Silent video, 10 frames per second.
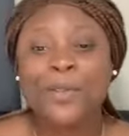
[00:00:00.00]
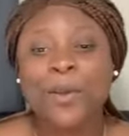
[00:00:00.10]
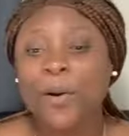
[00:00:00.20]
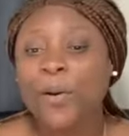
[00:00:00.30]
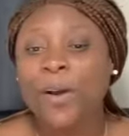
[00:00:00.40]

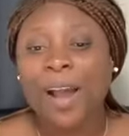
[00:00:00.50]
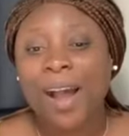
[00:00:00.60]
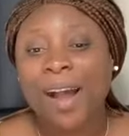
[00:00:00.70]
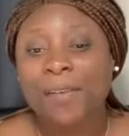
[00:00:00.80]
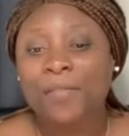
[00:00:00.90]
so
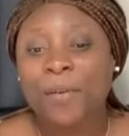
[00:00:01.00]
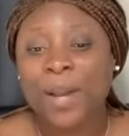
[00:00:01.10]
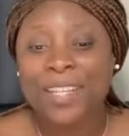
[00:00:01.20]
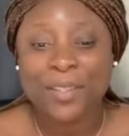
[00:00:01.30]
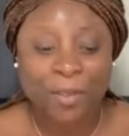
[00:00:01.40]
for
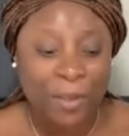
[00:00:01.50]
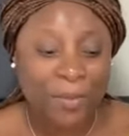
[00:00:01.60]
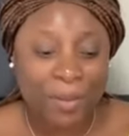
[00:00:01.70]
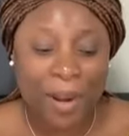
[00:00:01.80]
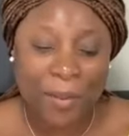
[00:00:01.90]
my new
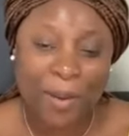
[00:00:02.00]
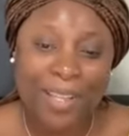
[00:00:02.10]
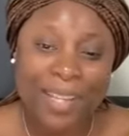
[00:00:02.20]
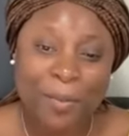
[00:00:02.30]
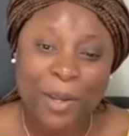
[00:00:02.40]

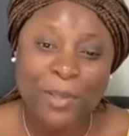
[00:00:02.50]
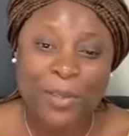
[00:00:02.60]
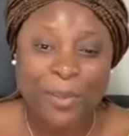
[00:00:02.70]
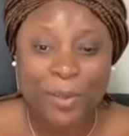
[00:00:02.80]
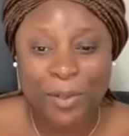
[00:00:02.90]
subscribers, I'm going
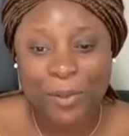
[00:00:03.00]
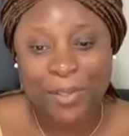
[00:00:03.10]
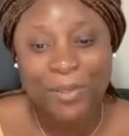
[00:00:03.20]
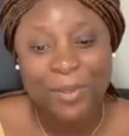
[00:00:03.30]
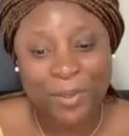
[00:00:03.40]
to
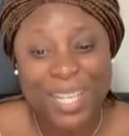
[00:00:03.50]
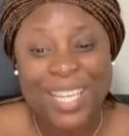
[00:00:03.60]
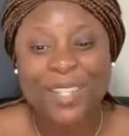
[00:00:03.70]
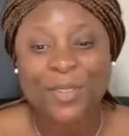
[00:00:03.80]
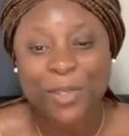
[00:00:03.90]

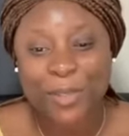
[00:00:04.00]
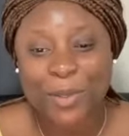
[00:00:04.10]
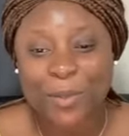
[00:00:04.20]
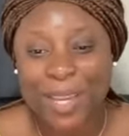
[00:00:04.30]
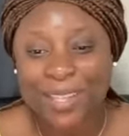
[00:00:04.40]

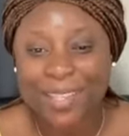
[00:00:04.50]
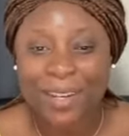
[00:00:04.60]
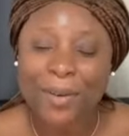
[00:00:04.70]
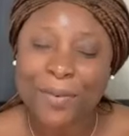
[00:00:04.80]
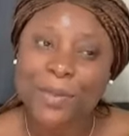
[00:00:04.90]
reintroduce
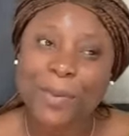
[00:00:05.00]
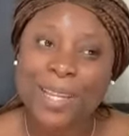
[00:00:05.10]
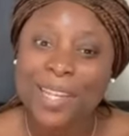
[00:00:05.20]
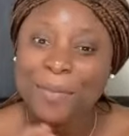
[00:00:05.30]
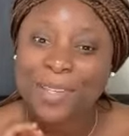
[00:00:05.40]
myself. So
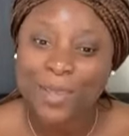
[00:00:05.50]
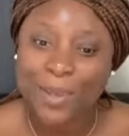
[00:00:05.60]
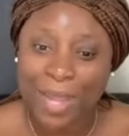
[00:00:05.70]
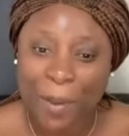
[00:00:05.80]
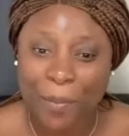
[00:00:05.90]
my name is
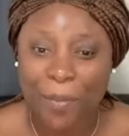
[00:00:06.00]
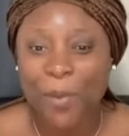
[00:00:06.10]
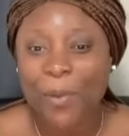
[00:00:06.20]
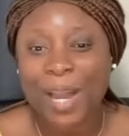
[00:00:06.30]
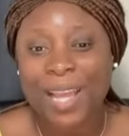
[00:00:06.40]

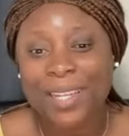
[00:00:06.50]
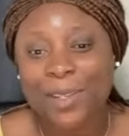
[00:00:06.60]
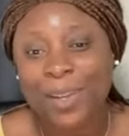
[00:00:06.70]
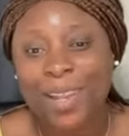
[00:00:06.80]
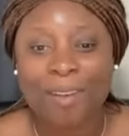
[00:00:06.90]

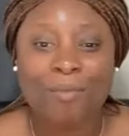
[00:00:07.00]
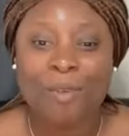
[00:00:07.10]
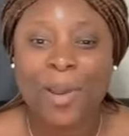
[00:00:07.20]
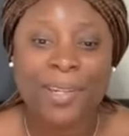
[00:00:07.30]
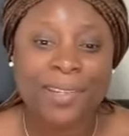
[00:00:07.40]

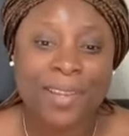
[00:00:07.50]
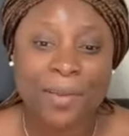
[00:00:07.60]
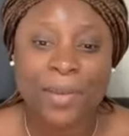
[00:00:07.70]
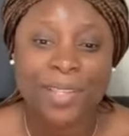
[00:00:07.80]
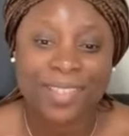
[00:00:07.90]
Adedolapo
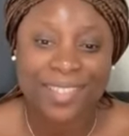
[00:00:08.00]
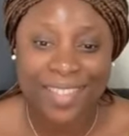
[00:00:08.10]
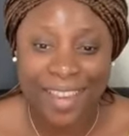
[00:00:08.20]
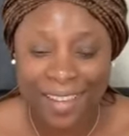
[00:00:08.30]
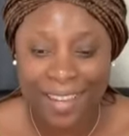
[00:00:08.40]
Elizabeth
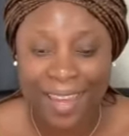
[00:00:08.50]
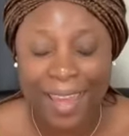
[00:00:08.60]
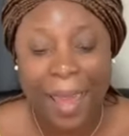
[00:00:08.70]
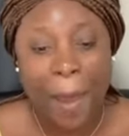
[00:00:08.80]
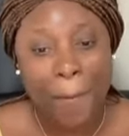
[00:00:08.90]

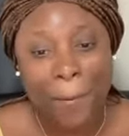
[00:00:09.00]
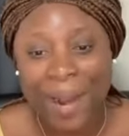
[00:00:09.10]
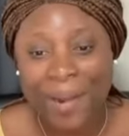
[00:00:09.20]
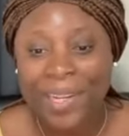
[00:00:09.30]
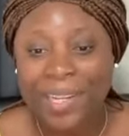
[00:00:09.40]
Jegede,
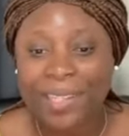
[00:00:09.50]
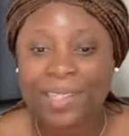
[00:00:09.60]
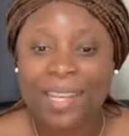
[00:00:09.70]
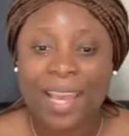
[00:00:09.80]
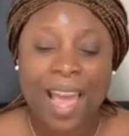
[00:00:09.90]

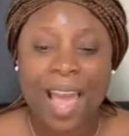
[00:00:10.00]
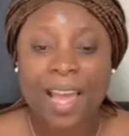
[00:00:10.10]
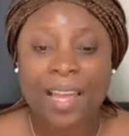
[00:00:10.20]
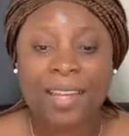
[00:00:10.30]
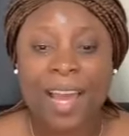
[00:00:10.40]
married,
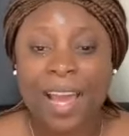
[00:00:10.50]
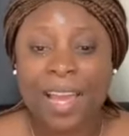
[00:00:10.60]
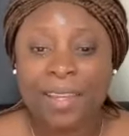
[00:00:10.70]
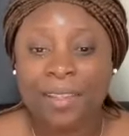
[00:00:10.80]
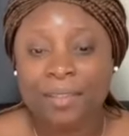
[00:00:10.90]
and
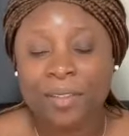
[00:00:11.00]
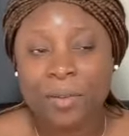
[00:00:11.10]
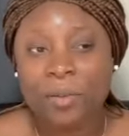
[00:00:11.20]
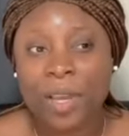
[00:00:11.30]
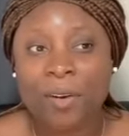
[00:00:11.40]
we
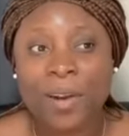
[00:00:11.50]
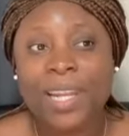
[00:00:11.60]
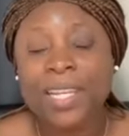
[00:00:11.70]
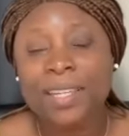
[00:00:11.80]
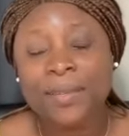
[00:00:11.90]
are
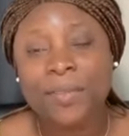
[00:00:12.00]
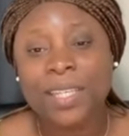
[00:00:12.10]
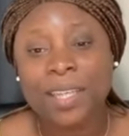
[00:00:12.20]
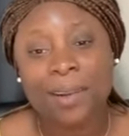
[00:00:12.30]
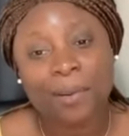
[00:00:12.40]
currently
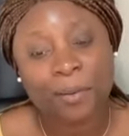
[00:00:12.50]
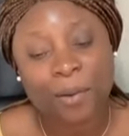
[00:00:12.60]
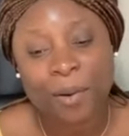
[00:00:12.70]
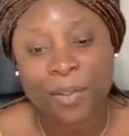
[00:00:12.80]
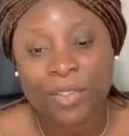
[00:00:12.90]
living in
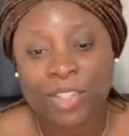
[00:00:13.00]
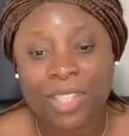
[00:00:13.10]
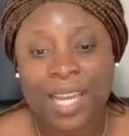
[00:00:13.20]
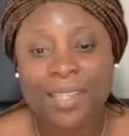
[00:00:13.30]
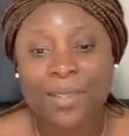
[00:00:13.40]
Lorange.
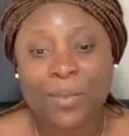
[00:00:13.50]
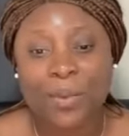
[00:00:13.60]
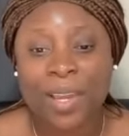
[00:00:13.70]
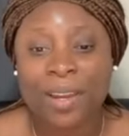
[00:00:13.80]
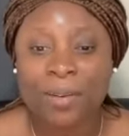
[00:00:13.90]
That is
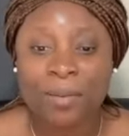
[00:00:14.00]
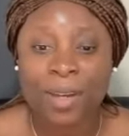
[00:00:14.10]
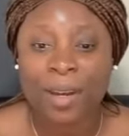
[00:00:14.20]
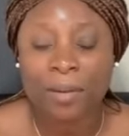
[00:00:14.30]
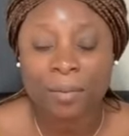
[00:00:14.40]
where
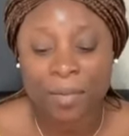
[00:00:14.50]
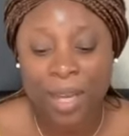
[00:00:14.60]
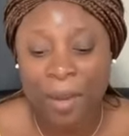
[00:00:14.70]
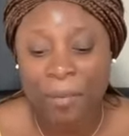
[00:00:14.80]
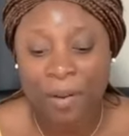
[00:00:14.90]

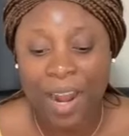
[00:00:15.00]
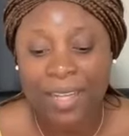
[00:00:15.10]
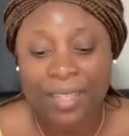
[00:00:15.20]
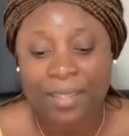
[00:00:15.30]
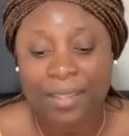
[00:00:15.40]
I am
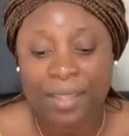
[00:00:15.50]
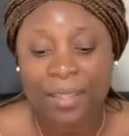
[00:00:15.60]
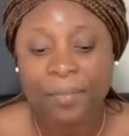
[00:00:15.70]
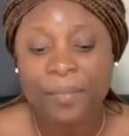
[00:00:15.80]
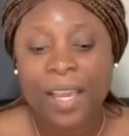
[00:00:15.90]

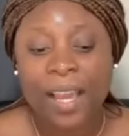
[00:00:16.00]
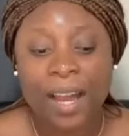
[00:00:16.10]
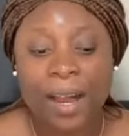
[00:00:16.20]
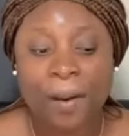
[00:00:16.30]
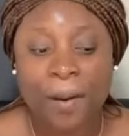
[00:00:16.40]
practicing.
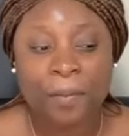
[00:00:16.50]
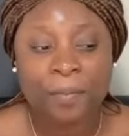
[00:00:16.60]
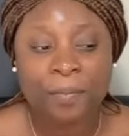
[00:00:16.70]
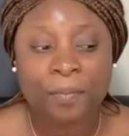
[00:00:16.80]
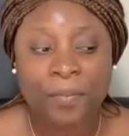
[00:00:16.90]

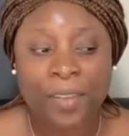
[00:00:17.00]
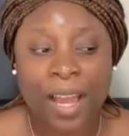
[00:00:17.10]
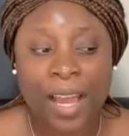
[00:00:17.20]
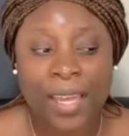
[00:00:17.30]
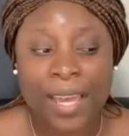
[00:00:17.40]

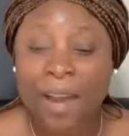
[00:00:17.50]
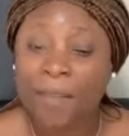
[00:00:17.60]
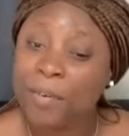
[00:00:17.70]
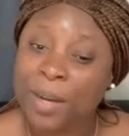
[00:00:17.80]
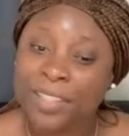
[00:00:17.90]
I
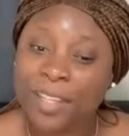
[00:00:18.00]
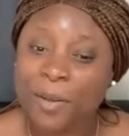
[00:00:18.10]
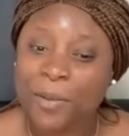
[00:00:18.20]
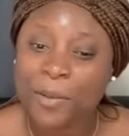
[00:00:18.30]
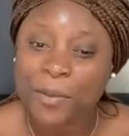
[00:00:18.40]
have a
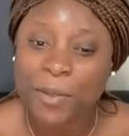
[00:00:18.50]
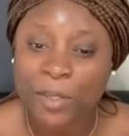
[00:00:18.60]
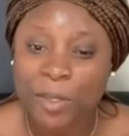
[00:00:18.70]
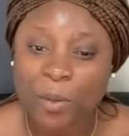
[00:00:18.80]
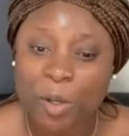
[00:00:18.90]
bachelor's of
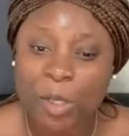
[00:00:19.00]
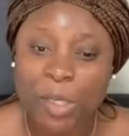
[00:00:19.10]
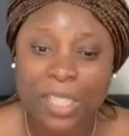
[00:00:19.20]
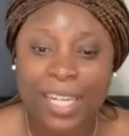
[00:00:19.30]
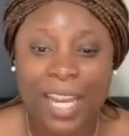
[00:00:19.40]
social
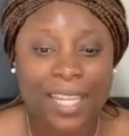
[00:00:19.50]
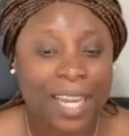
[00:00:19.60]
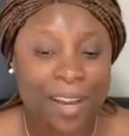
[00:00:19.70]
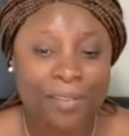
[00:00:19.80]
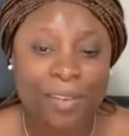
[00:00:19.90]
work
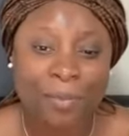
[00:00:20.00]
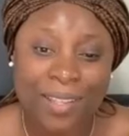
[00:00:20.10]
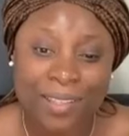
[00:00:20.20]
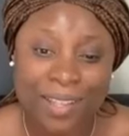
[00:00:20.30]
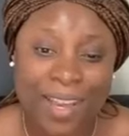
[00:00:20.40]
and I have a
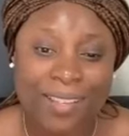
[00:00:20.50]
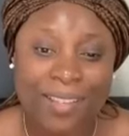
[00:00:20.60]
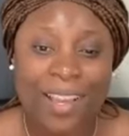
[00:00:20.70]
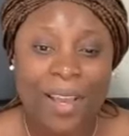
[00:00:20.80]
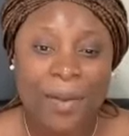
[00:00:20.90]

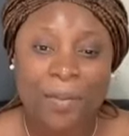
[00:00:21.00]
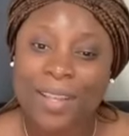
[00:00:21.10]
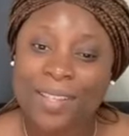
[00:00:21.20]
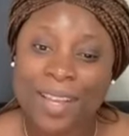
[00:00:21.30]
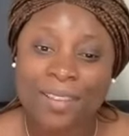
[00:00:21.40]

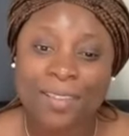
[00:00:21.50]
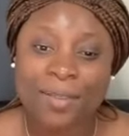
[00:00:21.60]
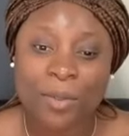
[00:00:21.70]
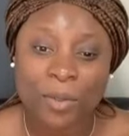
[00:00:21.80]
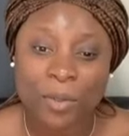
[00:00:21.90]
master's
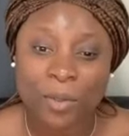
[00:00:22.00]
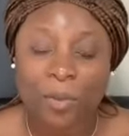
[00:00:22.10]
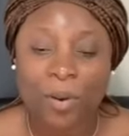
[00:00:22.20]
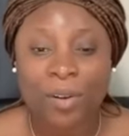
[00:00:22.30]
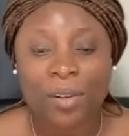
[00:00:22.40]
in social
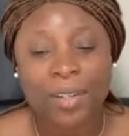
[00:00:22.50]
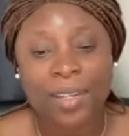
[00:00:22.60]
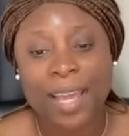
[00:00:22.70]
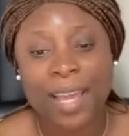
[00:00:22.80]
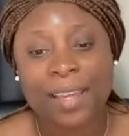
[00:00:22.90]
work,
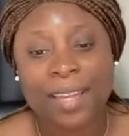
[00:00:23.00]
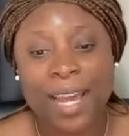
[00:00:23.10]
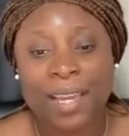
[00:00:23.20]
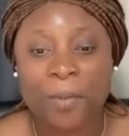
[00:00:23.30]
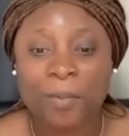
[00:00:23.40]
and
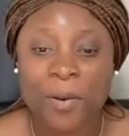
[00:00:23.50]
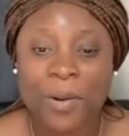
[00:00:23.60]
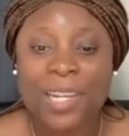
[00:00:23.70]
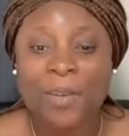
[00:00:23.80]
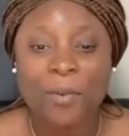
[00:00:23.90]
I am
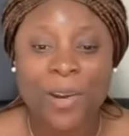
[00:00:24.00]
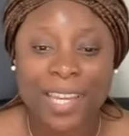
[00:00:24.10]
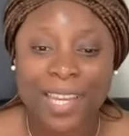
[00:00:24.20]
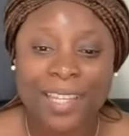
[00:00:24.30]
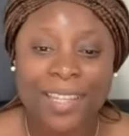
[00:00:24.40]
currently
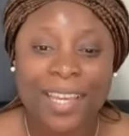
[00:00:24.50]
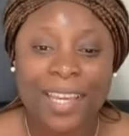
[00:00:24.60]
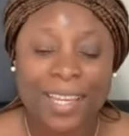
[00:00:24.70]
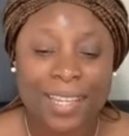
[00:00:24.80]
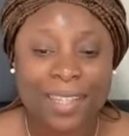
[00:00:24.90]
working
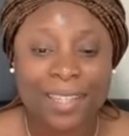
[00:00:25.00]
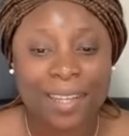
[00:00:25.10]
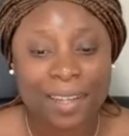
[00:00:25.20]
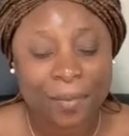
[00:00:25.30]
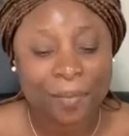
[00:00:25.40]
in
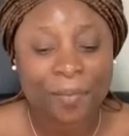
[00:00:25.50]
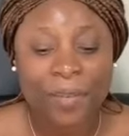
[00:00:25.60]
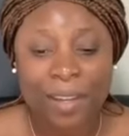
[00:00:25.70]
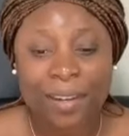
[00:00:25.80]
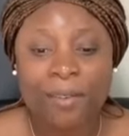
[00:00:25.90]
the
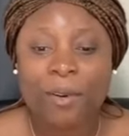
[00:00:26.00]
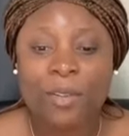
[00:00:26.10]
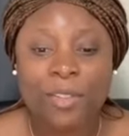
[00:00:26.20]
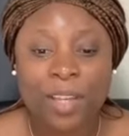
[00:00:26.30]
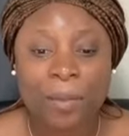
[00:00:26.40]

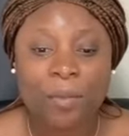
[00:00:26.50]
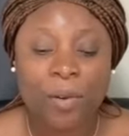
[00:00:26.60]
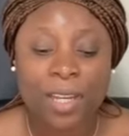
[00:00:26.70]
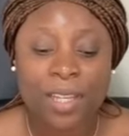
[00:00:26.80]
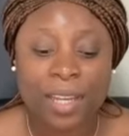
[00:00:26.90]
Lorange. I'm
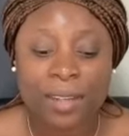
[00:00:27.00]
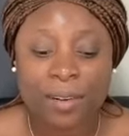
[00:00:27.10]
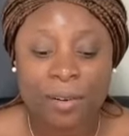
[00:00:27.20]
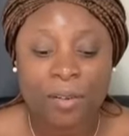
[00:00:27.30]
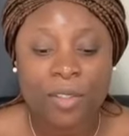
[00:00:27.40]
working at
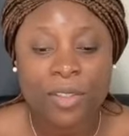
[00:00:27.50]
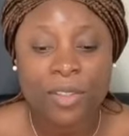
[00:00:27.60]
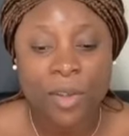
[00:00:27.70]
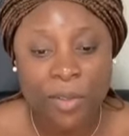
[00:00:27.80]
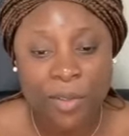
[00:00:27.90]
Lorange
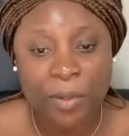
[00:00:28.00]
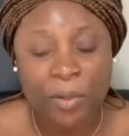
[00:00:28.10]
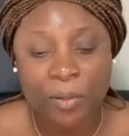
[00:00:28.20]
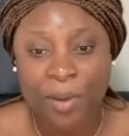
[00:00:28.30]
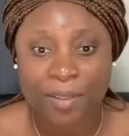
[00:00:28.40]

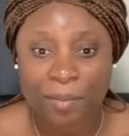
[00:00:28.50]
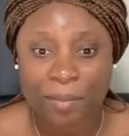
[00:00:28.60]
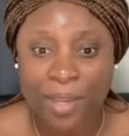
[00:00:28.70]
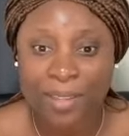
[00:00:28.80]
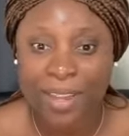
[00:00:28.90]
Hospital as a
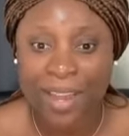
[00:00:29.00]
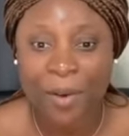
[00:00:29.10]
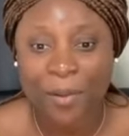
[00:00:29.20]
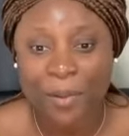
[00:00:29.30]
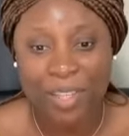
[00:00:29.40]
mental
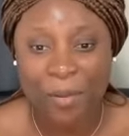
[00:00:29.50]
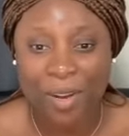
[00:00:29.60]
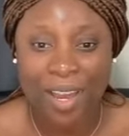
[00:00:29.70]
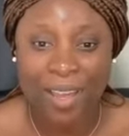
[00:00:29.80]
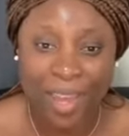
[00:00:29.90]
health
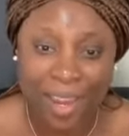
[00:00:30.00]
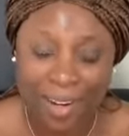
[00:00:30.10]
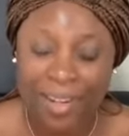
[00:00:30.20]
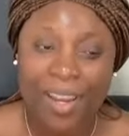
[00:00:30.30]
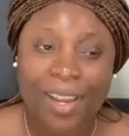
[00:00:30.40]
social worker
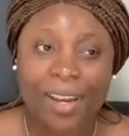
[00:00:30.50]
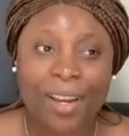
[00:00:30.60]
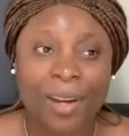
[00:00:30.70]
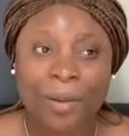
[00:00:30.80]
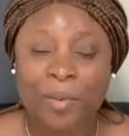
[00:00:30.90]
there,
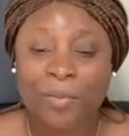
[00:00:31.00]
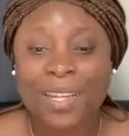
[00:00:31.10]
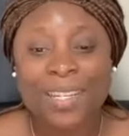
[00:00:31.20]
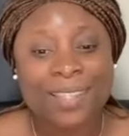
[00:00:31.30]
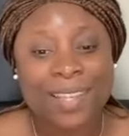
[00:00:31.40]

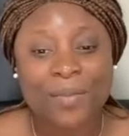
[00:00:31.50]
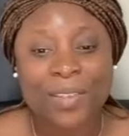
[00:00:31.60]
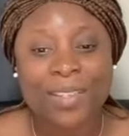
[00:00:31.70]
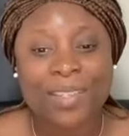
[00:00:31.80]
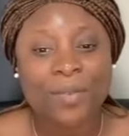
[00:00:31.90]
providing
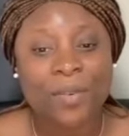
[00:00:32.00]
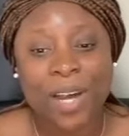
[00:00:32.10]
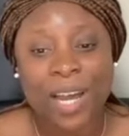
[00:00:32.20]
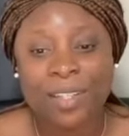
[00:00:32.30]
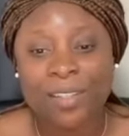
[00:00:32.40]
services
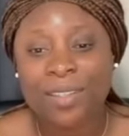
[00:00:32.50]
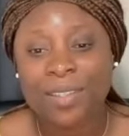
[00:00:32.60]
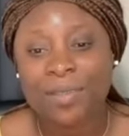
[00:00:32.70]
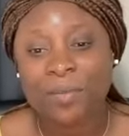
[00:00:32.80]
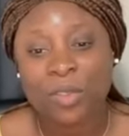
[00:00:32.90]
for
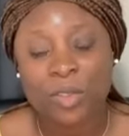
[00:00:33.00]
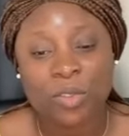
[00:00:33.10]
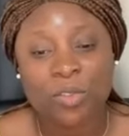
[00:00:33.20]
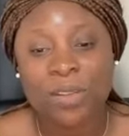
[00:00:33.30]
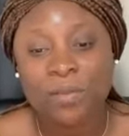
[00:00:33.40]
adults, for
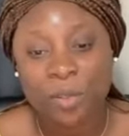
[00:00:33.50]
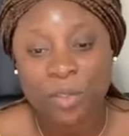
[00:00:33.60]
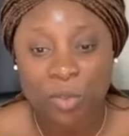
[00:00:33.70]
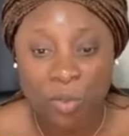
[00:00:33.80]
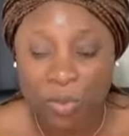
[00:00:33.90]
children, for
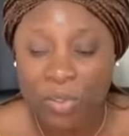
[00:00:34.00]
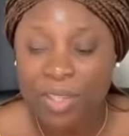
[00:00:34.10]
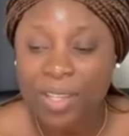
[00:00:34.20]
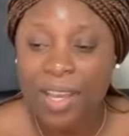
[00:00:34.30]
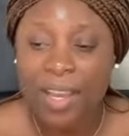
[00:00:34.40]
youths.